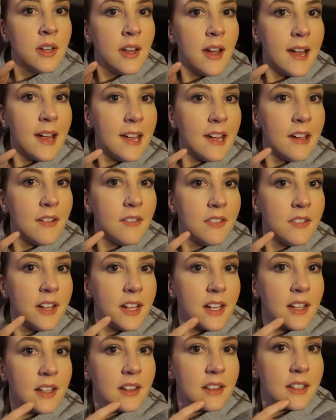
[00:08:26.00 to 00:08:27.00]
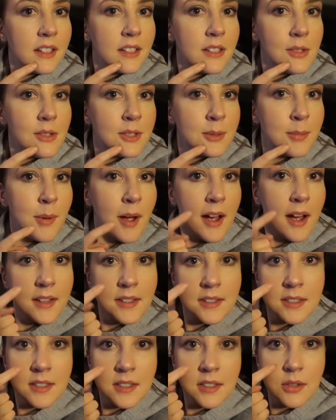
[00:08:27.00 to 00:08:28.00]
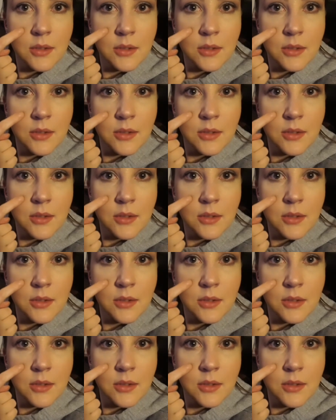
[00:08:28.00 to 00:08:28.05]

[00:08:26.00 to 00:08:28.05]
I have like little spots.